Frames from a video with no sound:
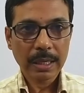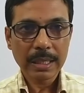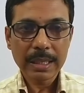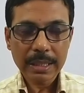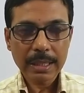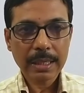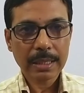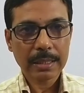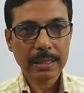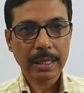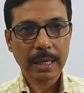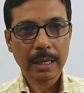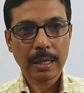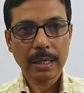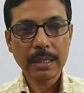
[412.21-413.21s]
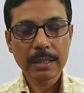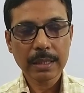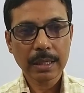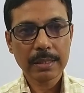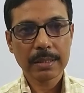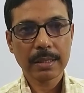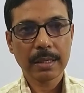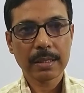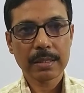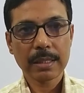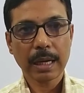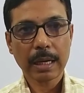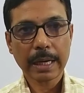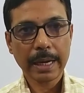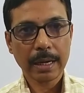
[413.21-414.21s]
here the intelligence
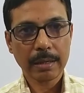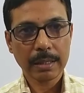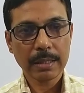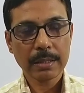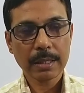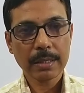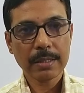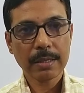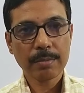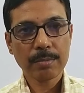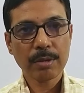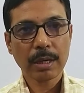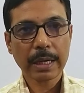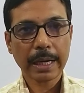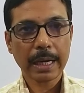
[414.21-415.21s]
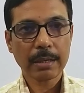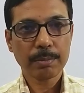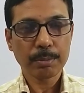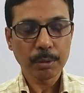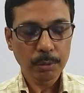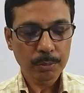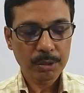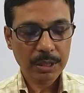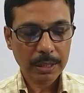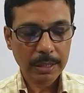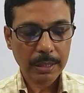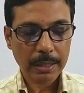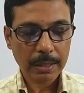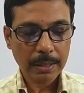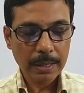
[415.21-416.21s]
of the cat proves
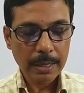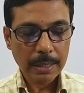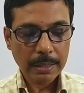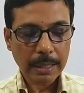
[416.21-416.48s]
here